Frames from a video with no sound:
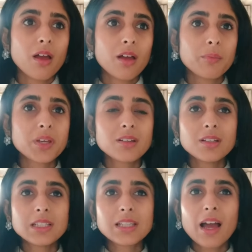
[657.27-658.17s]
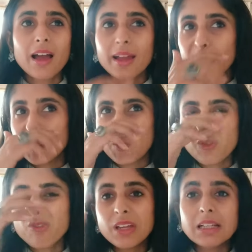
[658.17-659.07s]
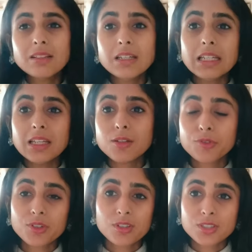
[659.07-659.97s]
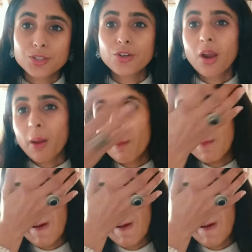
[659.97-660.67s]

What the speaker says: because I don't feel the need for a scrub